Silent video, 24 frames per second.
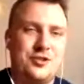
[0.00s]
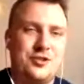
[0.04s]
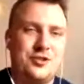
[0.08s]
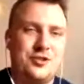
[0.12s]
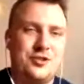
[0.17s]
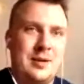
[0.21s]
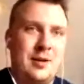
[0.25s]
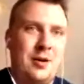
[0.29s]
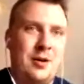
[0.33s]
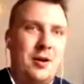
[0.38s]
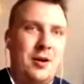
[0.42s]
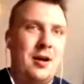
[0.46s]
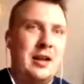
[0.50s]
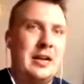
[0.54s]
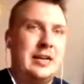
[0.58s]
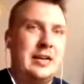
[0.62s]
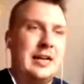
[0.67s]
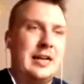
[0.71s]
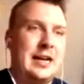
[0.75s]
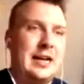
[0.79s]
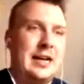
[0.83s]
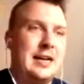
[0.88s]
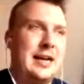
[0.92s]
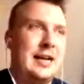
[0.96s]
And a
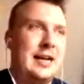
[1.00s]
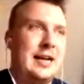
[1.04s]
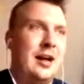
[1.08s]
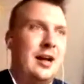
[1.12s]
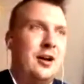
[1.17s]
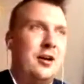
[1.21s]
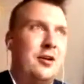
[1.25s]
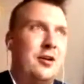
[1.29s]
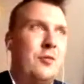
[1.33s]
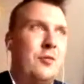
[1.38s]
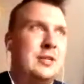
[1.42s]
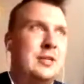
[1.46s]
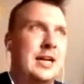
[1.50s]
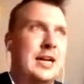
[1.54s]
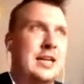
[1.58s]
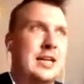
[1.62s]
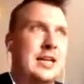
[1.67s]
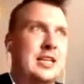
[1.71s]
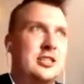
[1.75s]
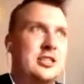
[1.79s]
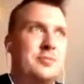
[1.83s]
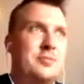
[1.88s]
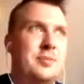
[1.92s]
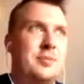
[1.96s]
day later, we're taking
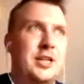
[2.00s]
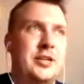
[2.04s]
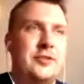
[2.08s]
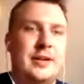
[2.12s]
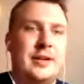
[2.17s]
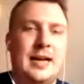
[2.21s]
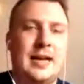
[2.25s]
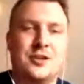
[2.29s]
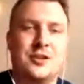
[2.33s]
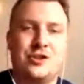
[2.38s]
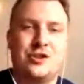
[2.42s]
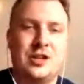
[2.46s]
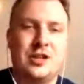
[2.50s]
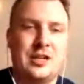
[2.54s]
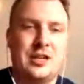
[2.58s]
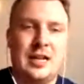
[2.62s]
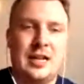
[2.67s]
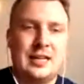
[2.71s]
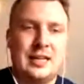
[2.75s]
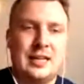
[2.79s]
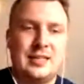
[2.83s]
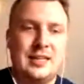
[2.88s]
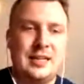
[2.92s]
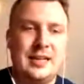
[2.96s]
disciplinary action, and
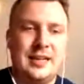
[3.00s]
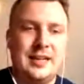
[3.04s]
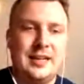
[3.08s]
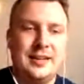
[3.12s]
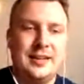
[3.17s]
that's it.